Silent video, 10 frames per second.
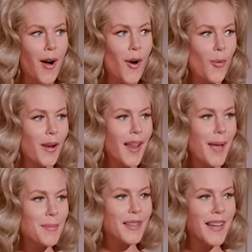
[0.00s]
Oh, well,
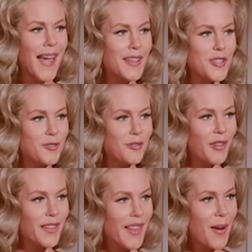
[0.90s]
I'm glad you
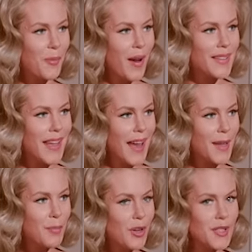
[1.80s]
feel that way,
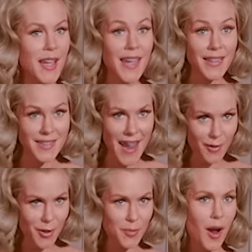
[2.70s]
Daddy, because
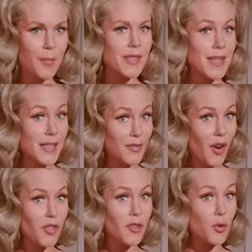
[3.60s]
Darrin promised his
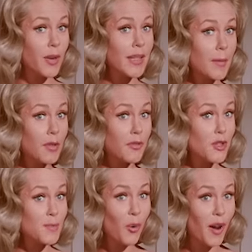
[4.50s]
father that we'd name the
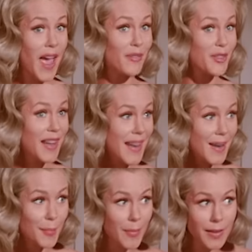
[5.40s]
first boy after
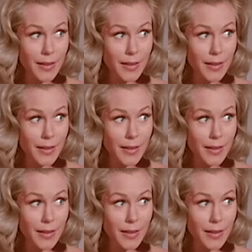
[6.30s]
him.